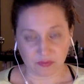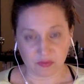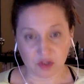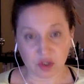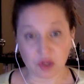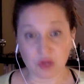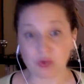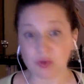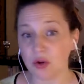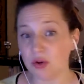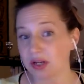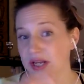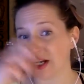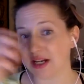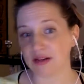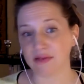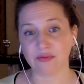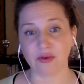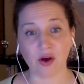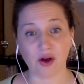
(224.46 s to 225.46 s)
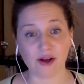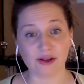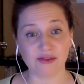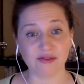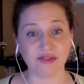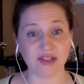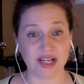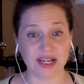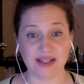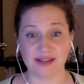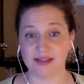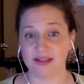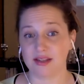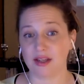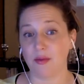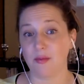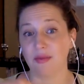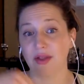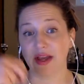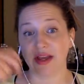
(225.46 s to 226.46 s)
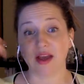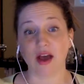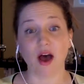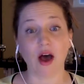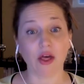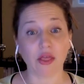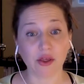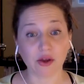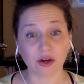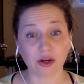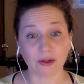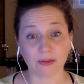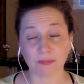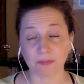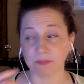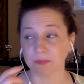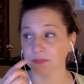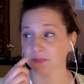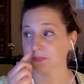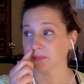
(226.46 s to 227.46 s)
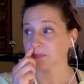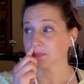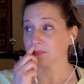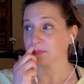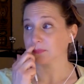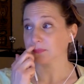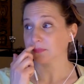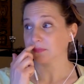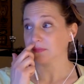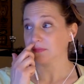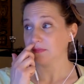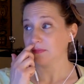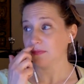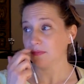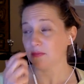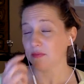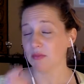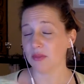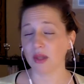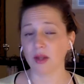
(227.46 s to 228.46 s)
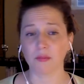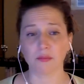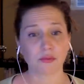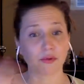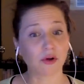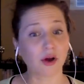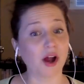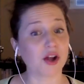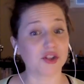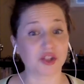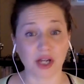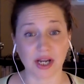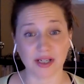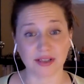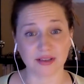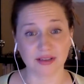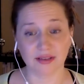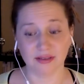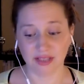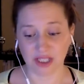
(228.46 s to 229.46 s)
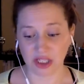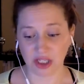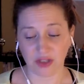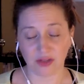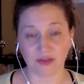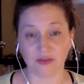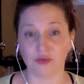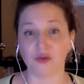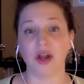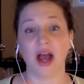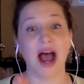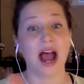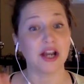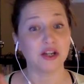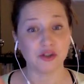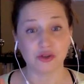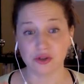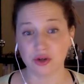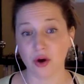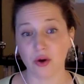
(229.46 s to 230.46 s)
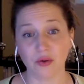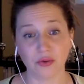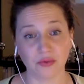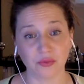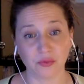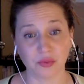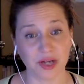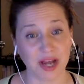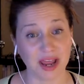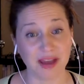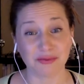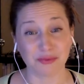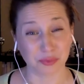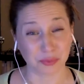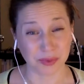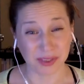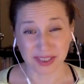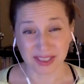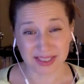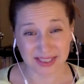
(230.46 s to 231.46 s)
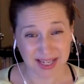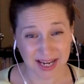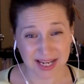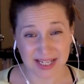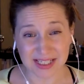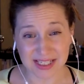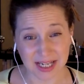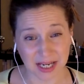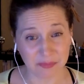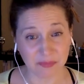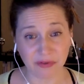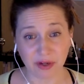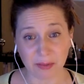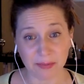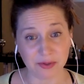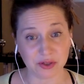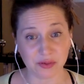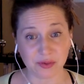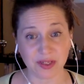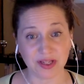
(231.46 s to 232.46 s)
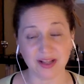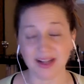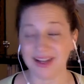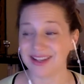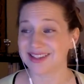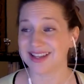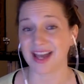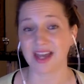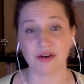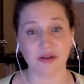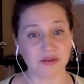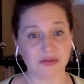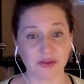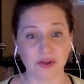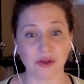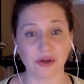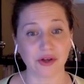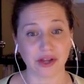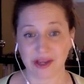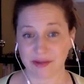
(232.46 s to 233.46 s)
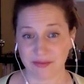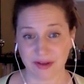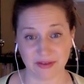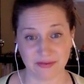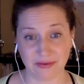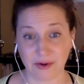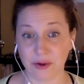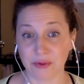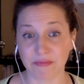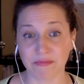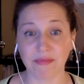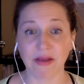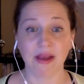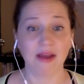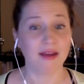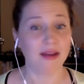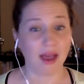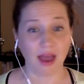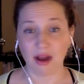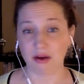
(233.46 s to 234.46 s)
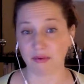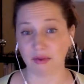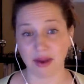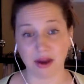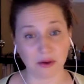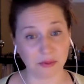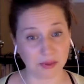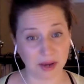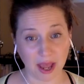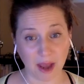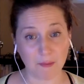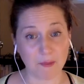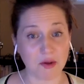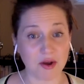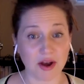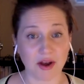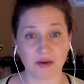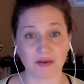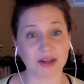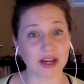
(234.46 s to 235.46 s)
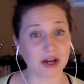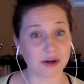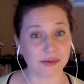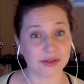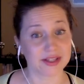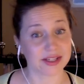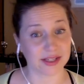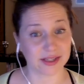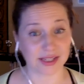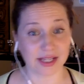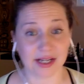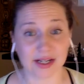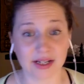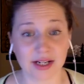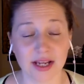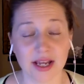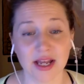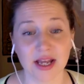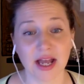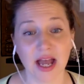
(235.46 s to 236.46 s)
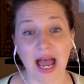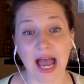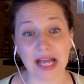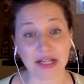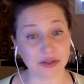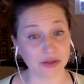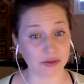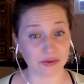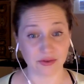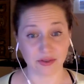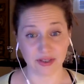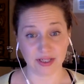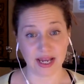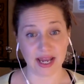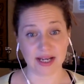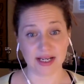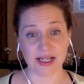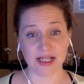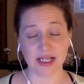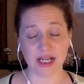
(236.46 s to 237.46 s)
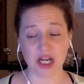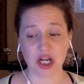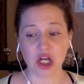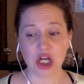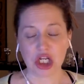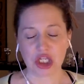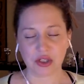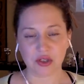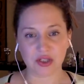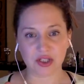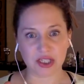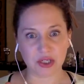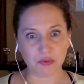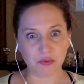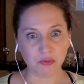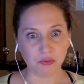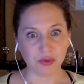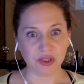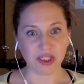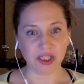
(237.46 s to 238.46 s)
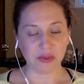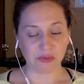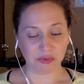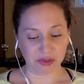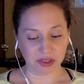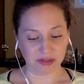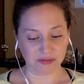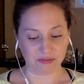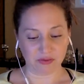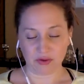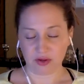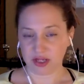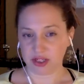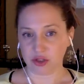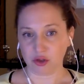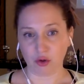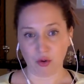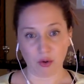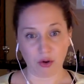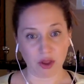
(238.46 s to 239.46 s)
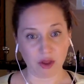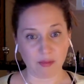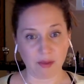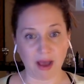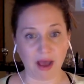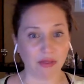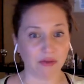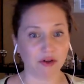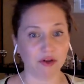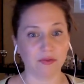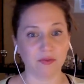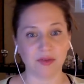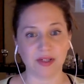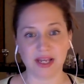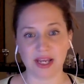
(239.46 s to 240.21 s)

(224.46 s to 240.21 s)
you don't get involved in some like other project. Like, when I have really tight time frame between clients, I don't even look at my phone. I don't care what happened. I don't care what's in there. I don't look at it. So stay really, really focused. Go to the bathroom,